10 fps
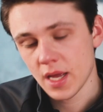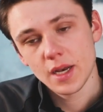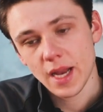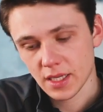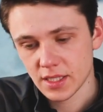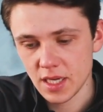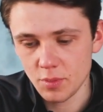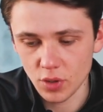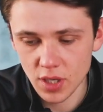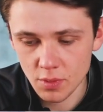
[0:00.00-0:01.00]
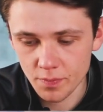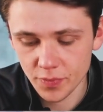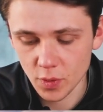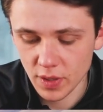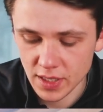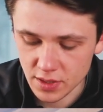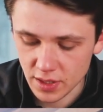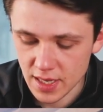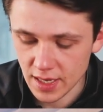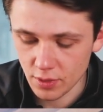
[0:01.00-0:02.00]
Next team will go. Okay, so the
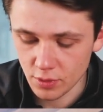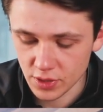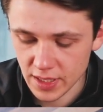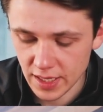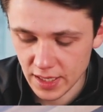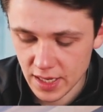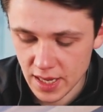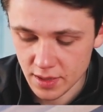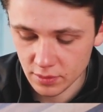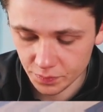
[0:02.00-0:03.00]
yellows get it here.